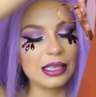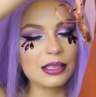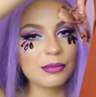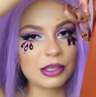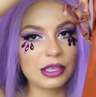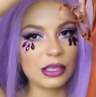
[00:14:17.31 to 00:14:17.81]
this
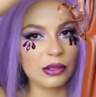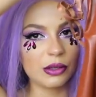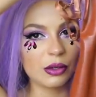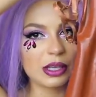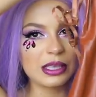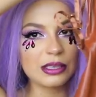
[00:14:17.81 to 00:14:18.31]

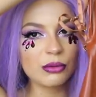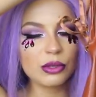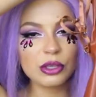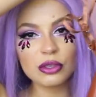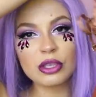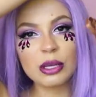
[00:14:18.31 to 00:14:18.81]
material because it
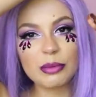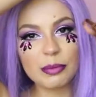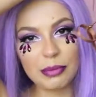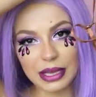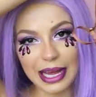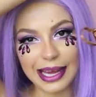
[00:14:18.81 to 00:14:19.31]
would usually be
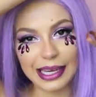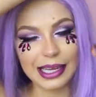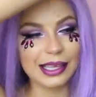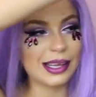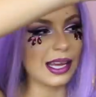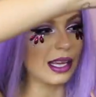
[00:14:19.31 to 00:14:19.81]
black,
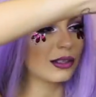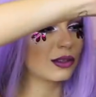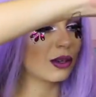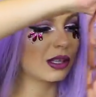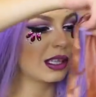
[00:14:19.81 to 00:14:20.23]
I think. So I